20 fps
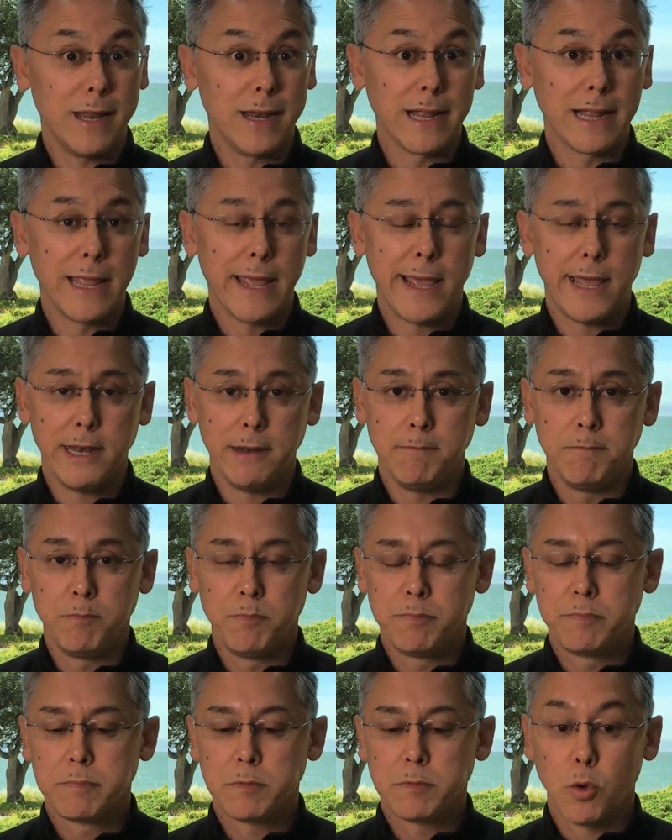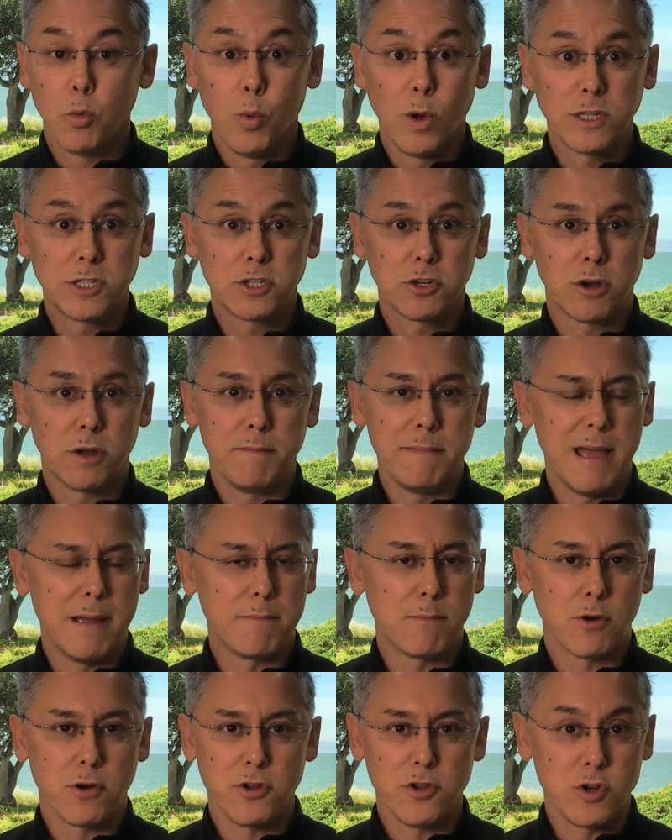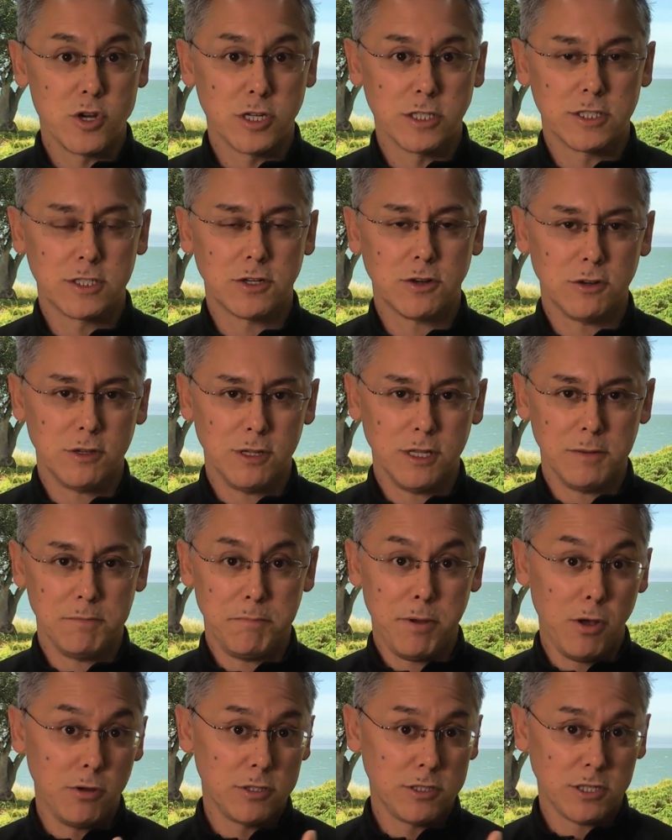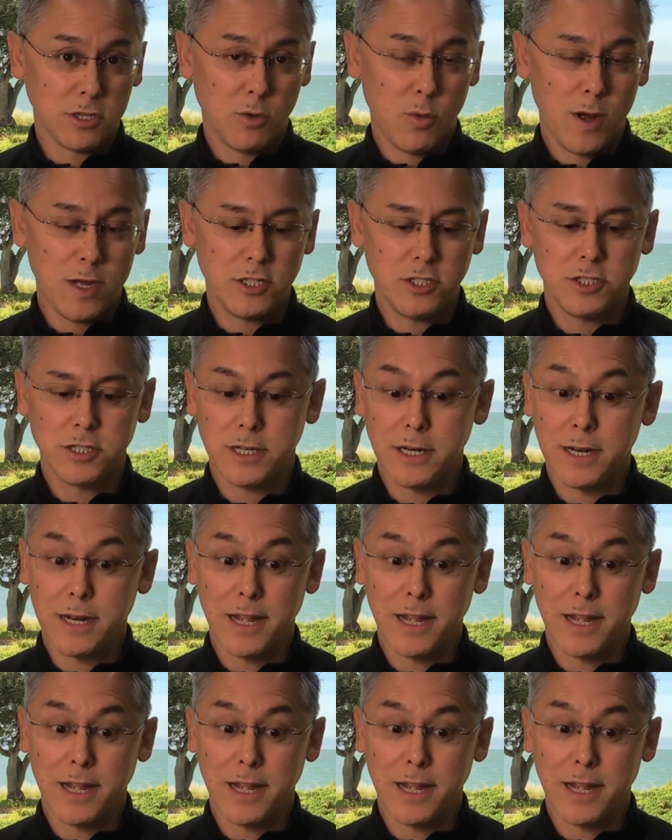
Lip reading: And again, once you're a member, you can certainly post a question,